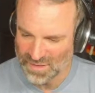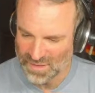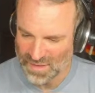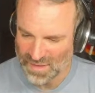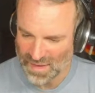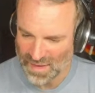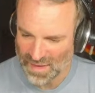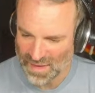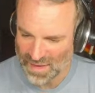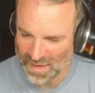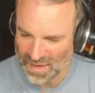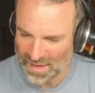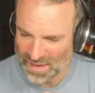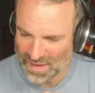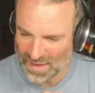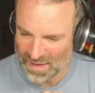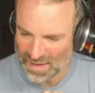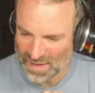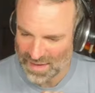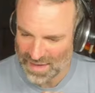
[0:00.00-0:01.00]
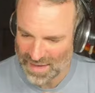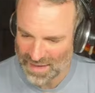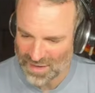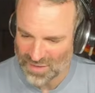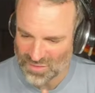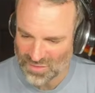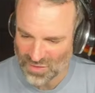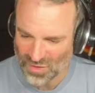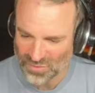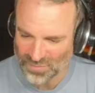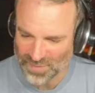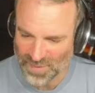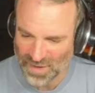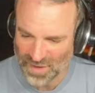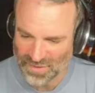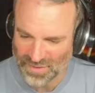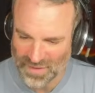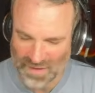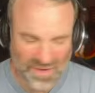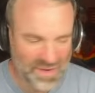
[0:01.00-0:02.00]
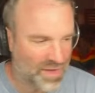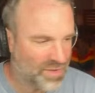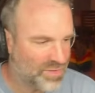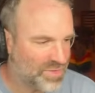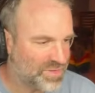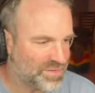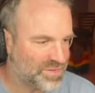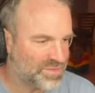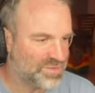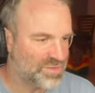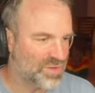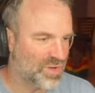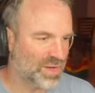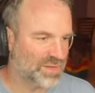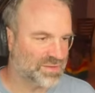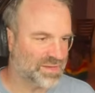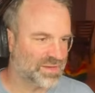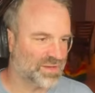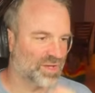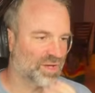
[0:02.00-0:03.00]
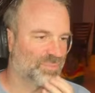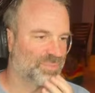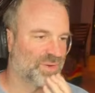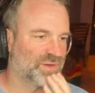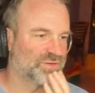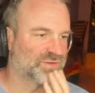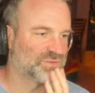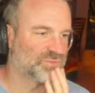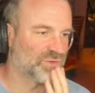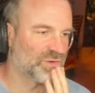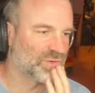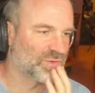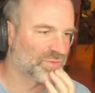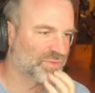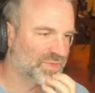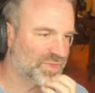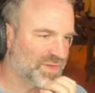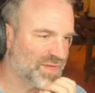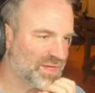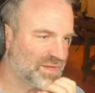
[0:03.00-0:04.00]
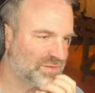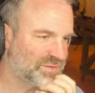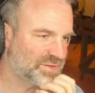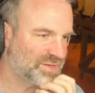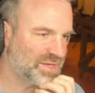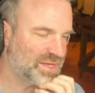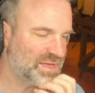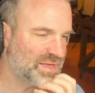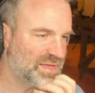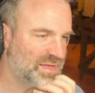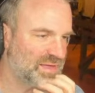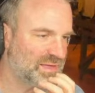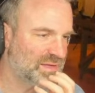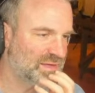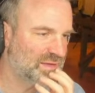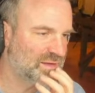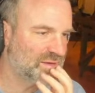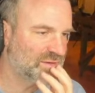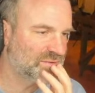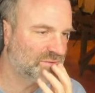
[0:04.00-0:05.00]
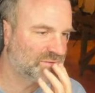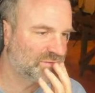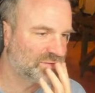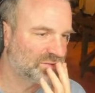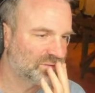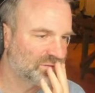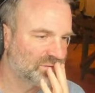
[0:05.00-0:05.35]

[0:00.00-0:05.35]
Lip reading: Hello, Godbath. No, this is not actually Car Plus Strong. This is